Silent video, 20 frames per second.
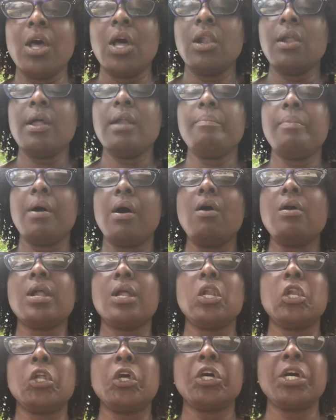Lo and behold,
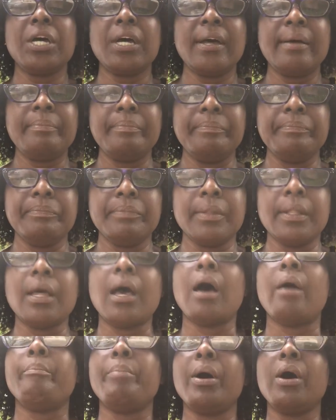I look up,
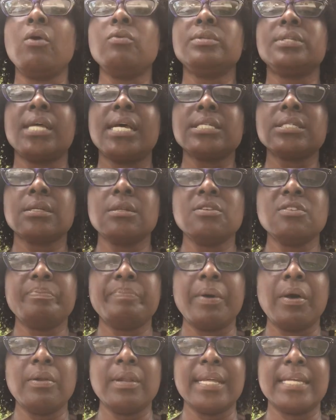Tuscaloosa
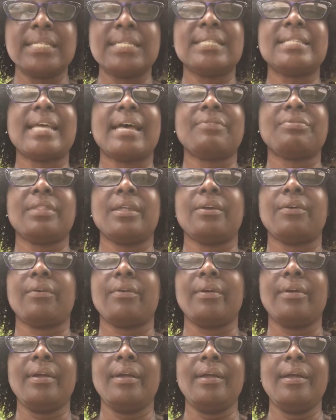police is out
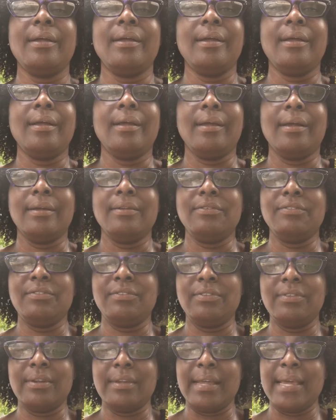there.
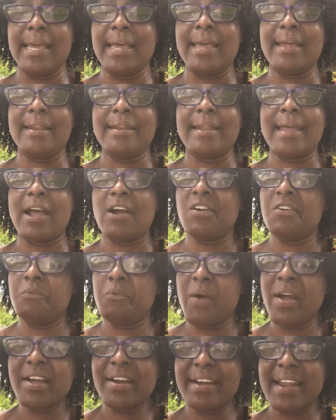And I
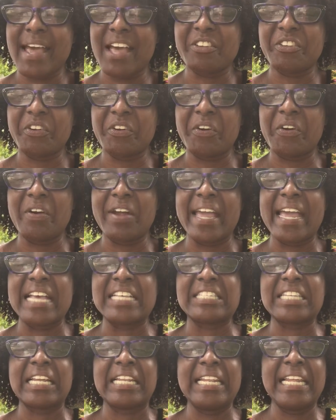recognize her
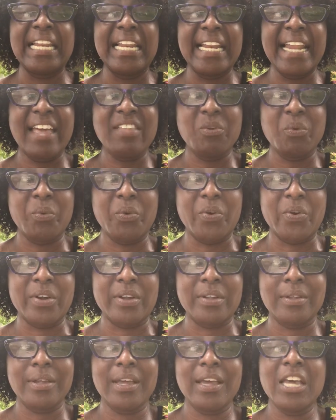as Lily
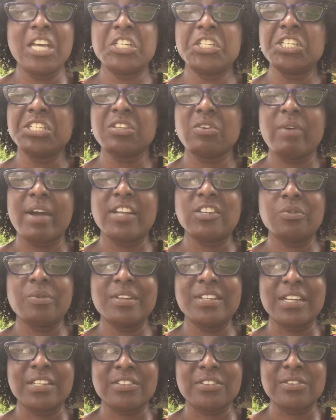Leatherwood. She's a graduate
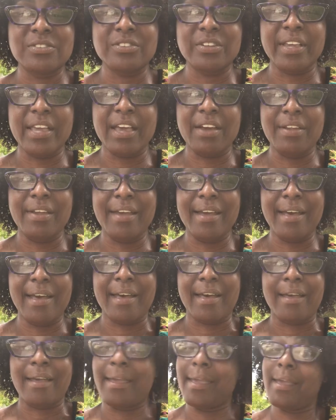of Tuscaloosa County
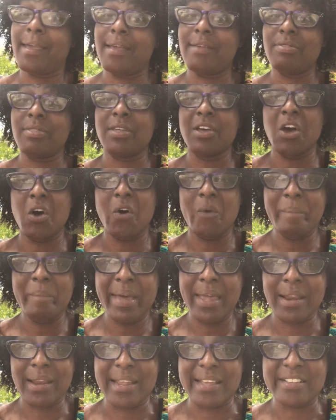High and the gold
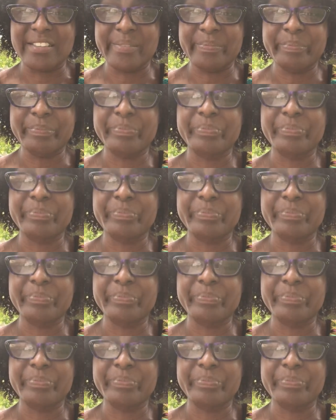medalist.